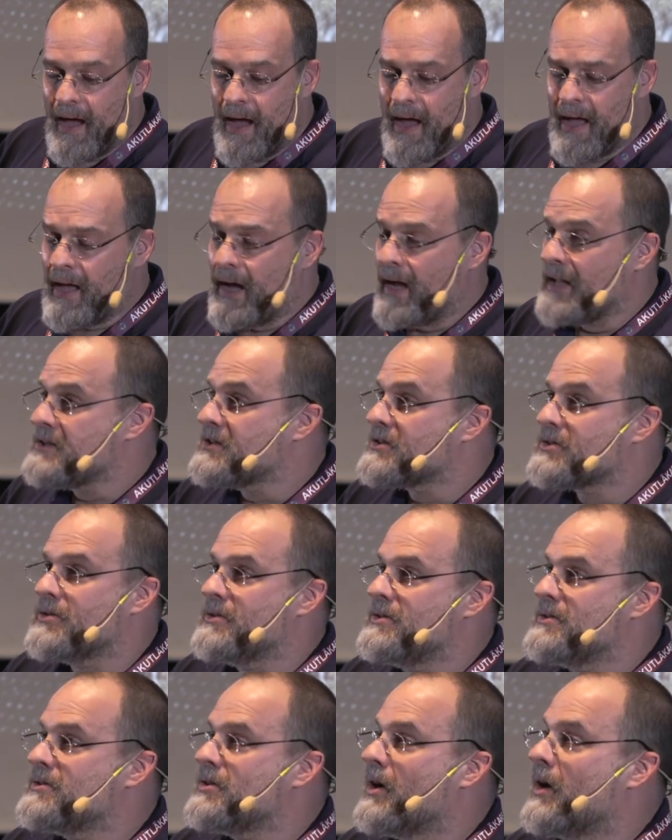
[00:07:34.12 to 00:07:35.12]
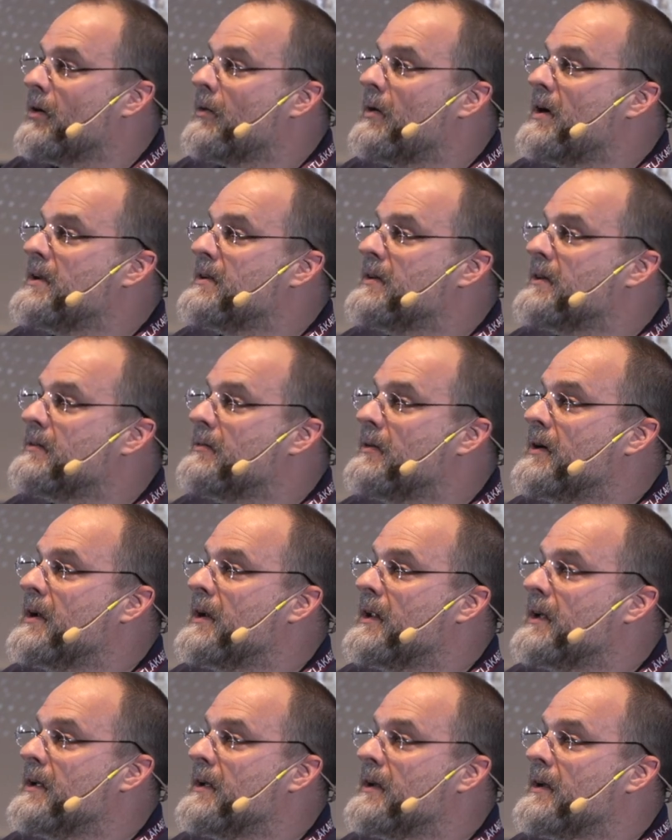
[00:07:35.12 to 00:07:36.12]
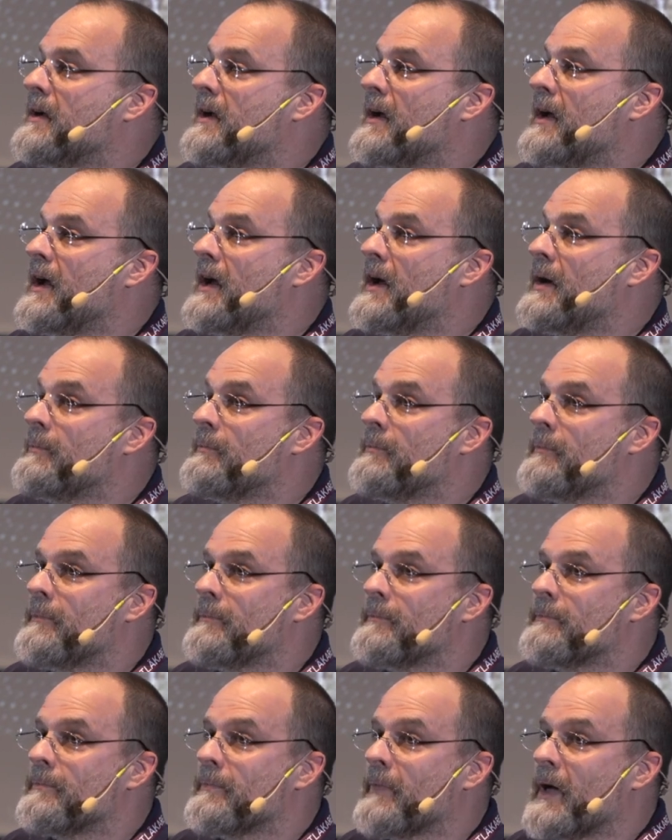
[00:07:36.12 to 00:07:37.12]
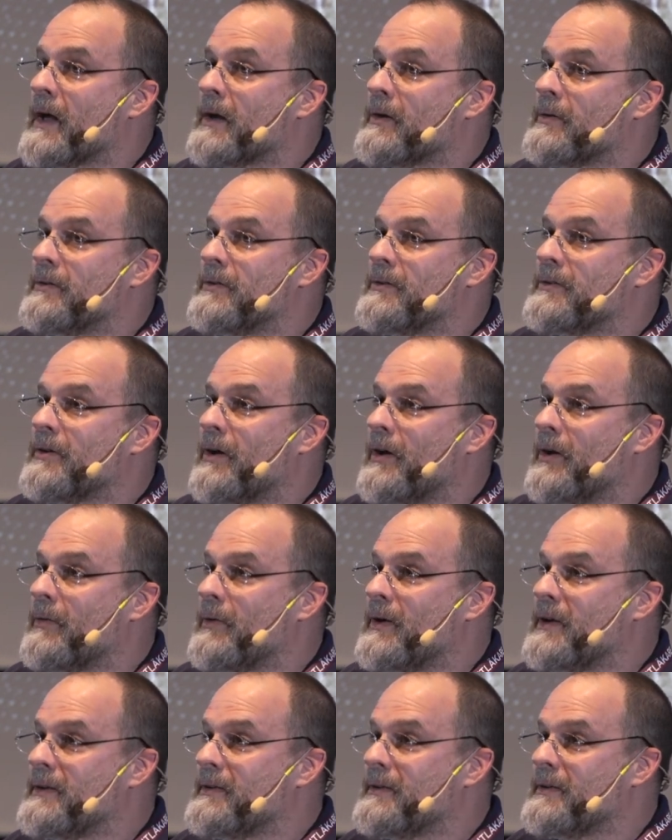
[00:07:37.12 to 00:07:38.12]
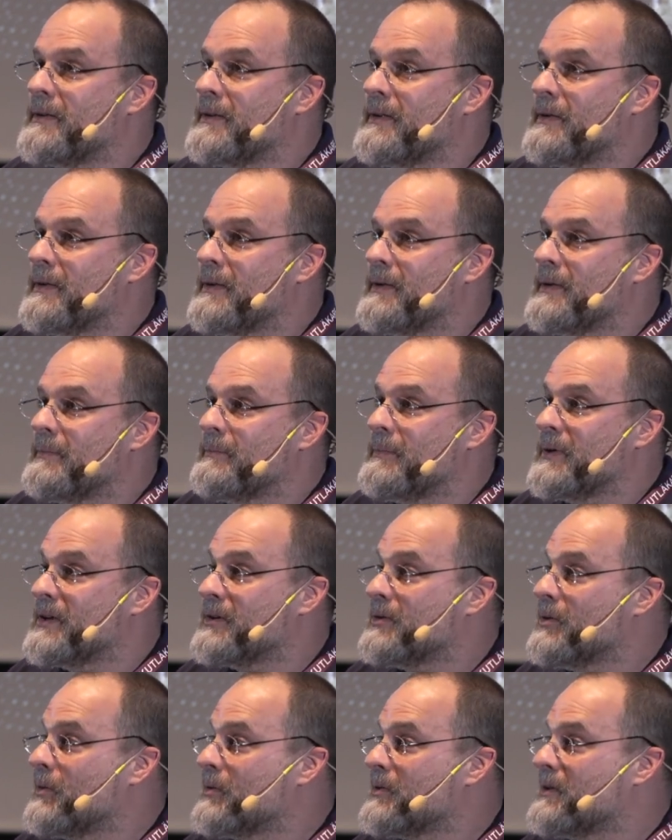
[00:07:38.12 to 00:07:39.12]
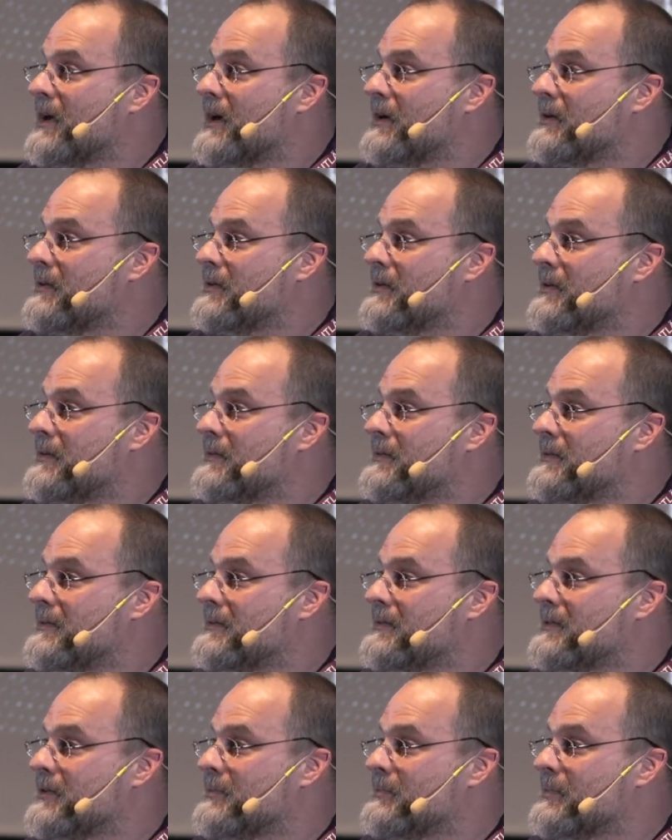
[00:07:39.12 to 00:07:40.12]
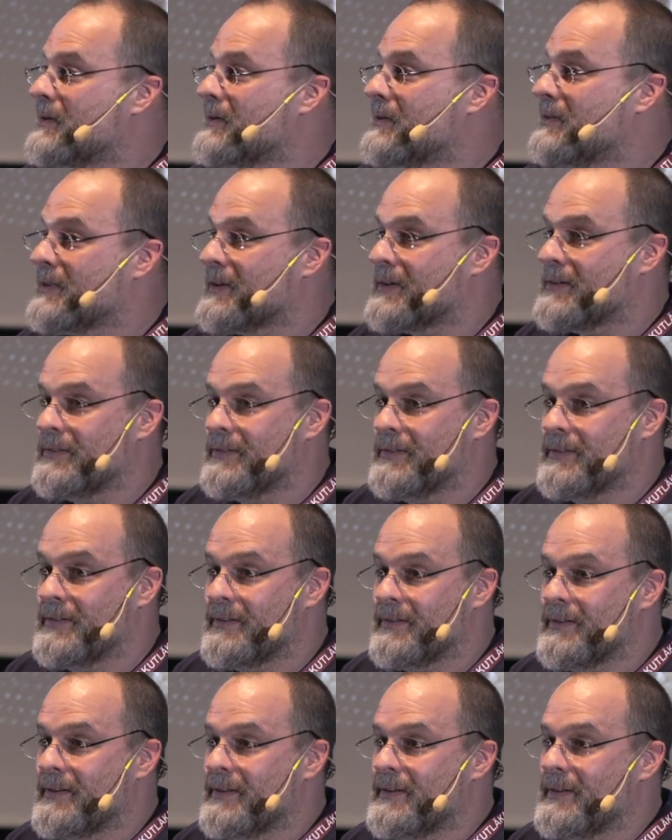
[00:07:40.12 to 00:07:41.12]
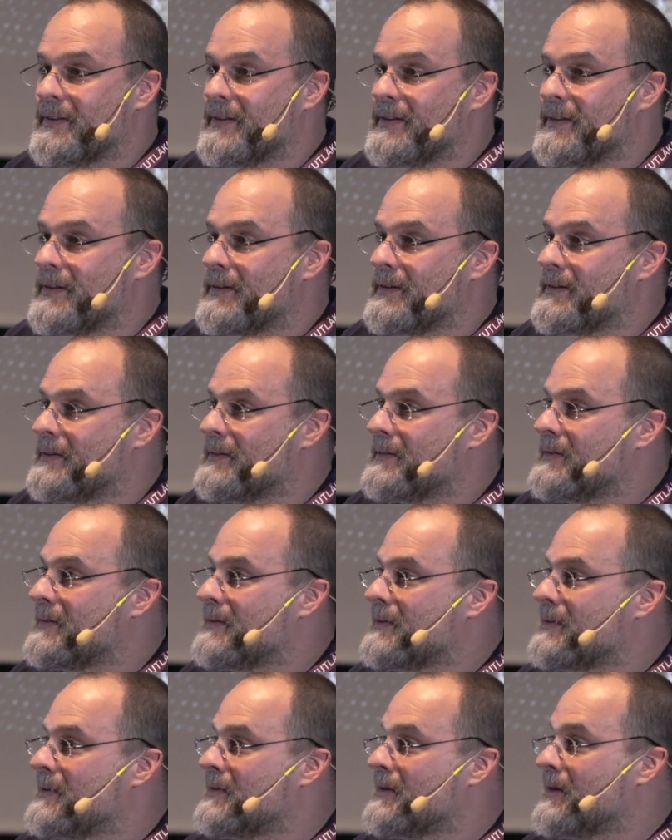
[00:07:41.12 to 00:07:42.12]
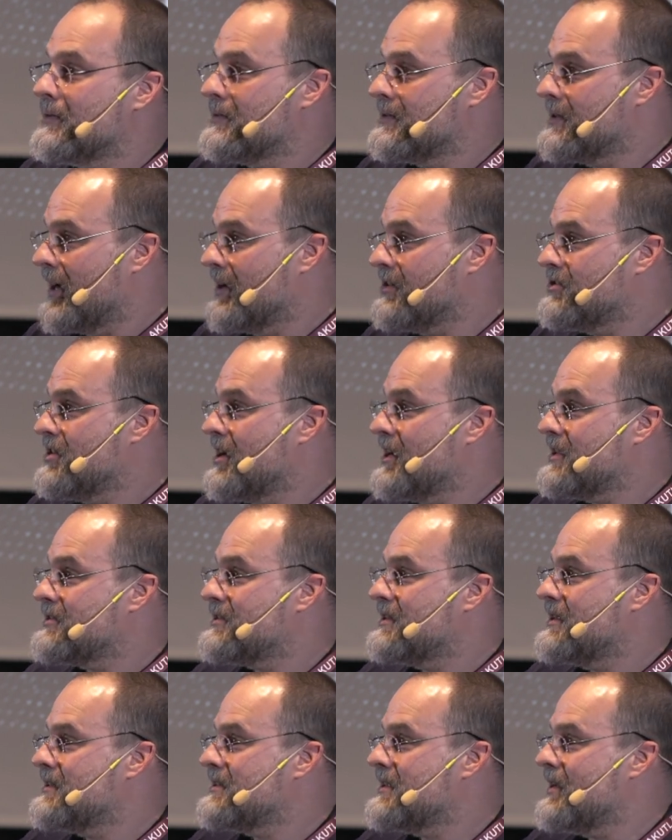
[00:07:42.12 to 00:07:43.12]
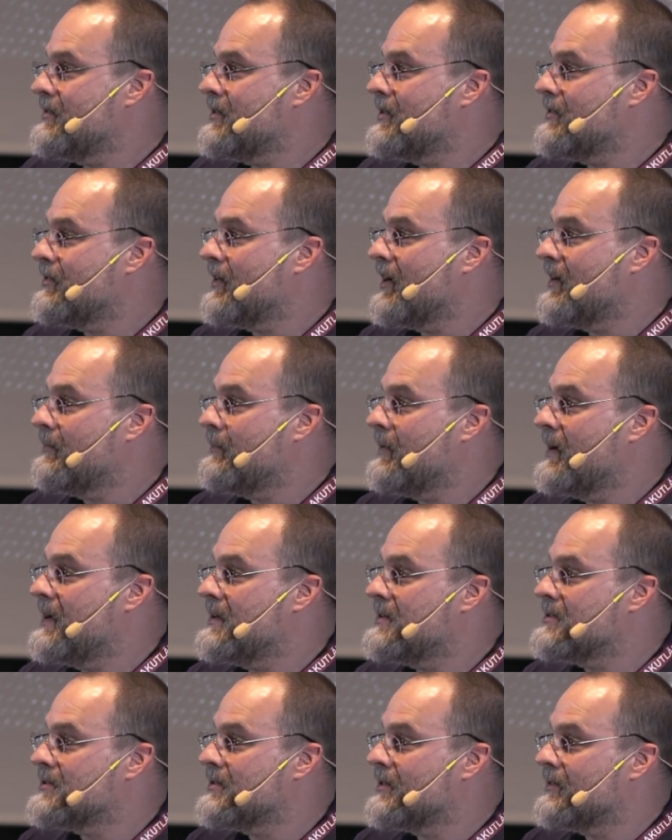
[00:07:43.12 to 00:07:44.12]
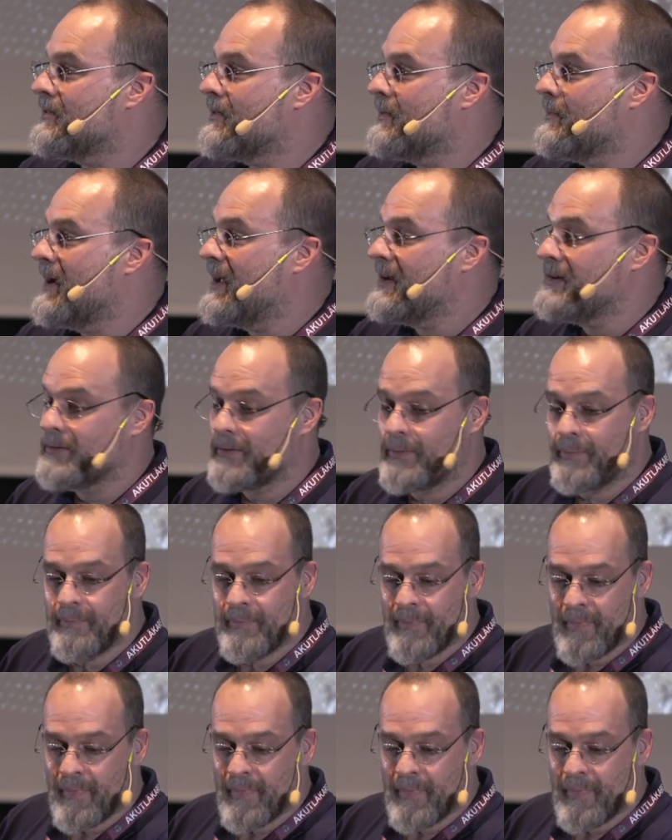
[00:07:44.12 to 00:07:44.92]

I, I just couldn't tolerate it, really. Um, I couldn't tolerate being talked down to just because I couldn't, you know, digest 75 pages of a manual.